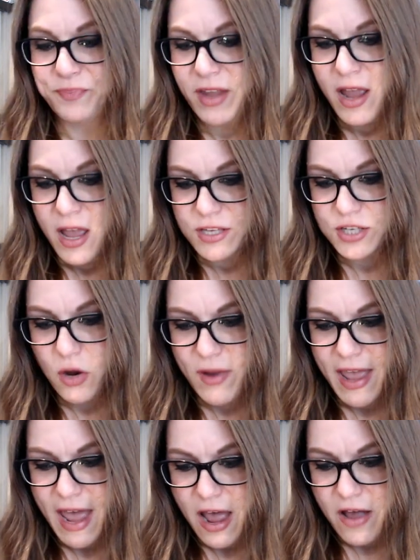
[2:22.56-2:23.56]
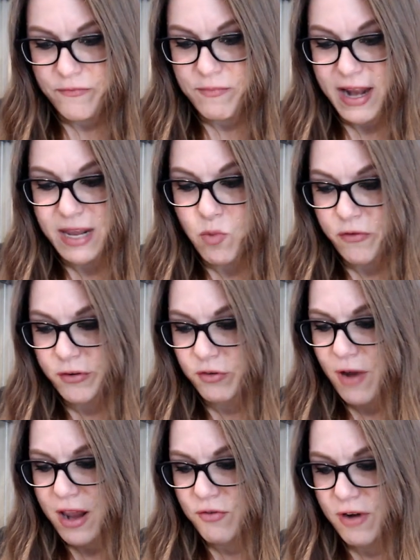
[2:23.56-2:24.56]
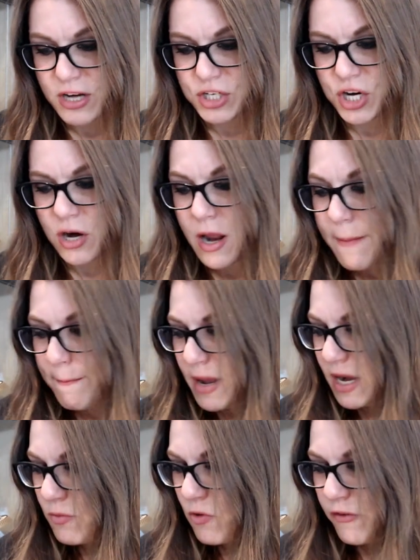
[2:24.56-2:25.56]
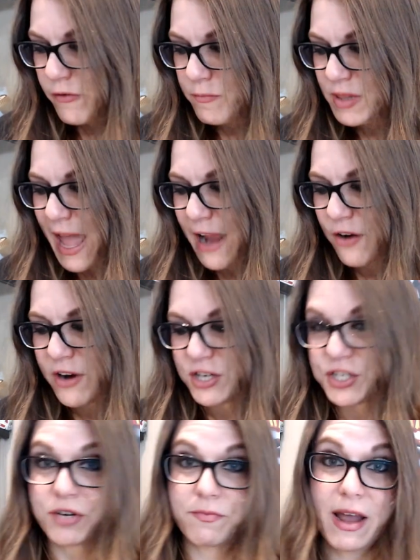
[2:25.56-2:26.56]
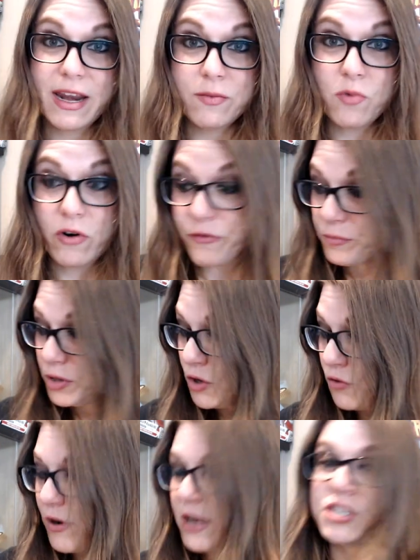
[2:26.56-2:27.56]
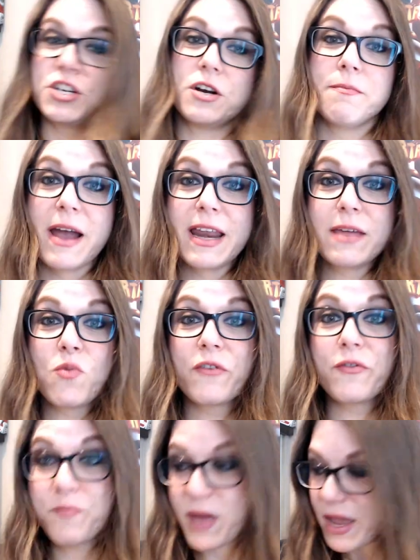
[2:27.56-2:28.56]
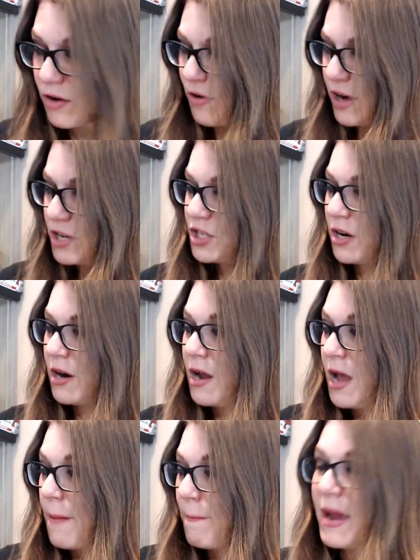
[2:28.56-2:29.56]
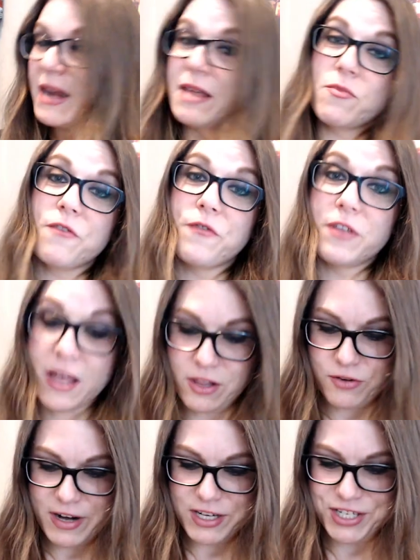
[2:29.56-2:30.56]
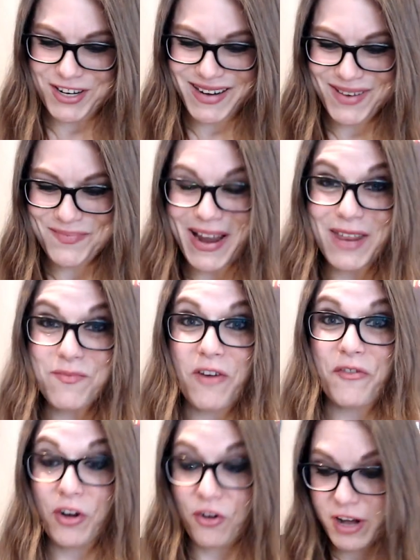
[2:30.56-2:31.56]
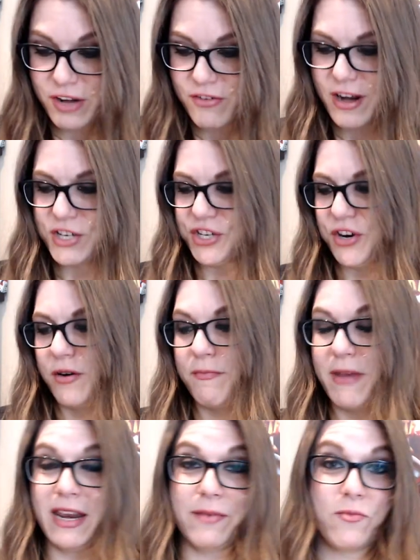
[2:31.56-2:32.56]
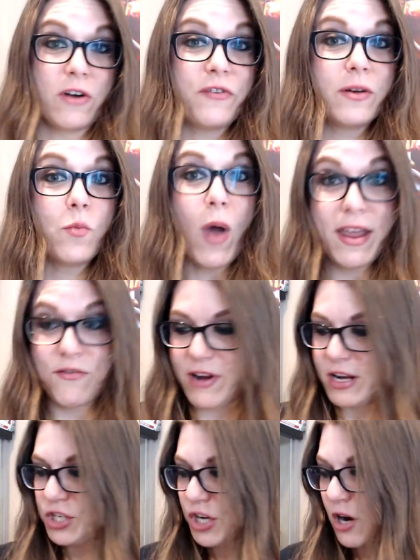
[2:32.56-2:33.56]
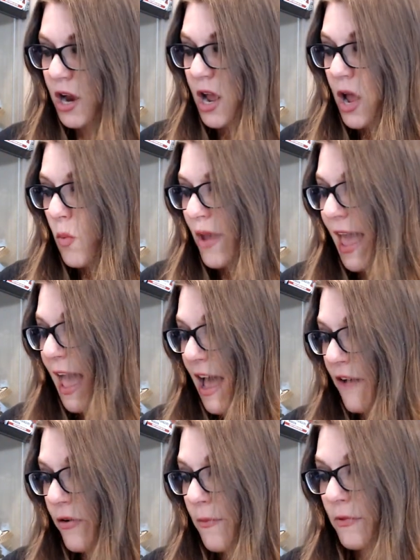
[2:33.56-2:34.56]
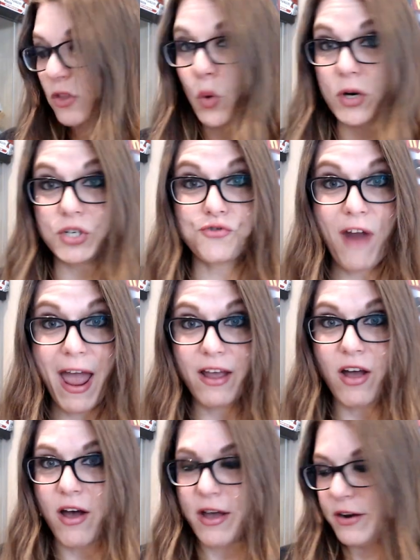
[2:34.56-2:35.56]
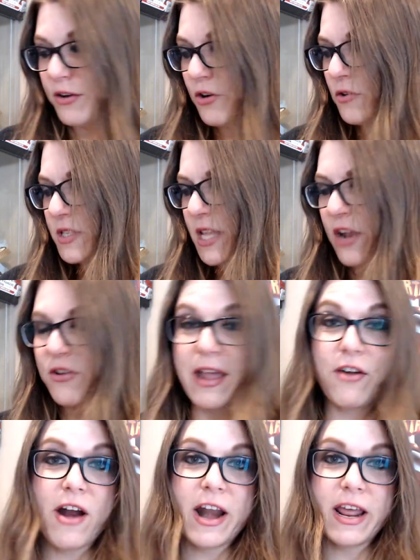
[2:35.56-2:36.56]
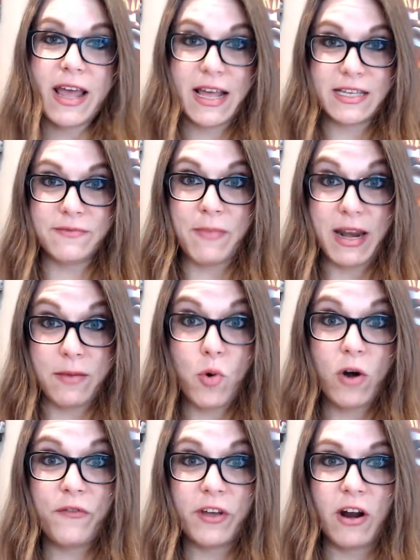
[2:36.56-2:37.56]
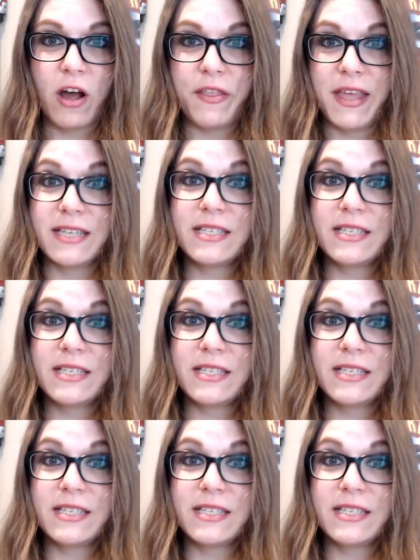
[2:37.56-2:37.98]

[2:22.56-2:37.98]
So we have Mighty Morphin Red Ranger, Mighty Morphin Black Ranger, Mighty Morphin Blue Ranger, Mighty Morphin Pink Ranger, Mighty Morphin Yellow Ranger, Mighty Morphin Green Ranger, Mighty Morphin White Ranger. We have Lord Drakkon, who they, they credit as Mighty Morphin on this,